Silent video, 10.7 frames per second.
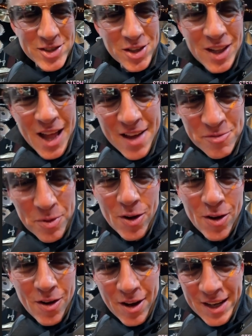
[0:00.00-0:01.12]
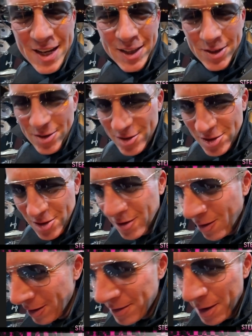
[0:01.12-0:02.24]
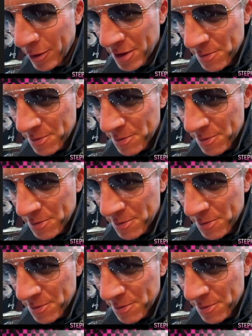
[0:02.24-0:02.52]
Clive Burr on Killers or Number of the